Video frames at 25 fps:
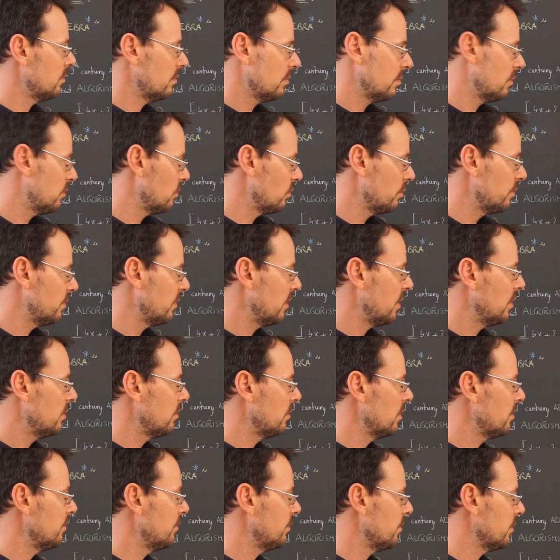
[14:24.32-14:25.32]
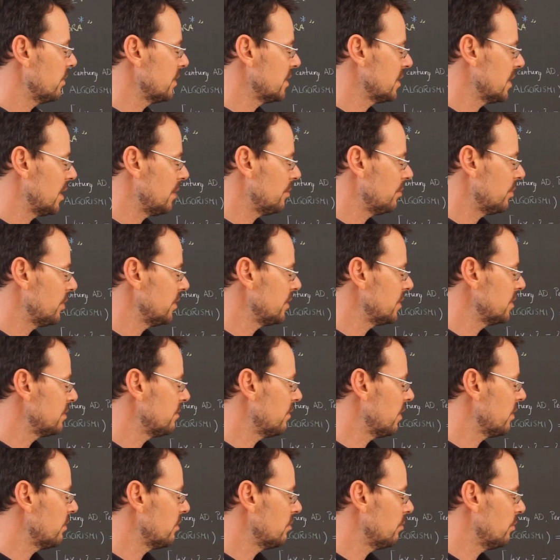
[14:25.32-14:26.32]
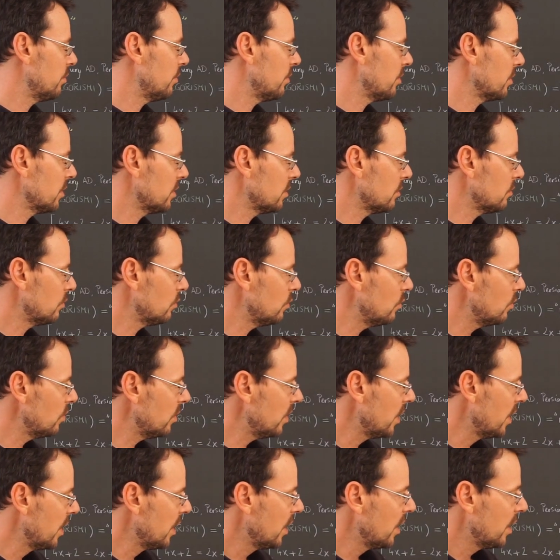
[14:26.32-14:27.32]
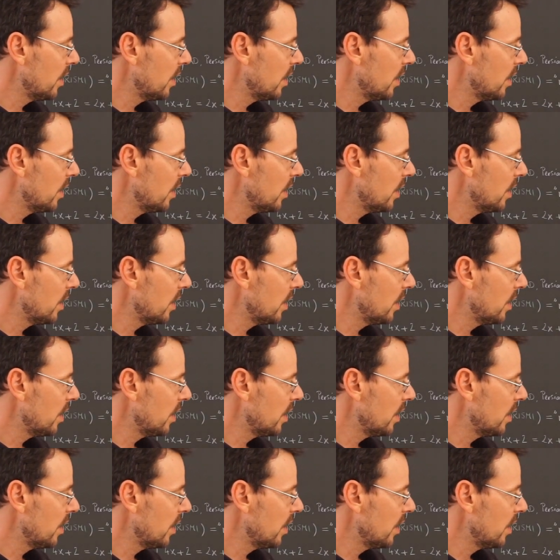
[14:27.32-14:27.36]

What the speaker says: group theory, for example, is a very important tool.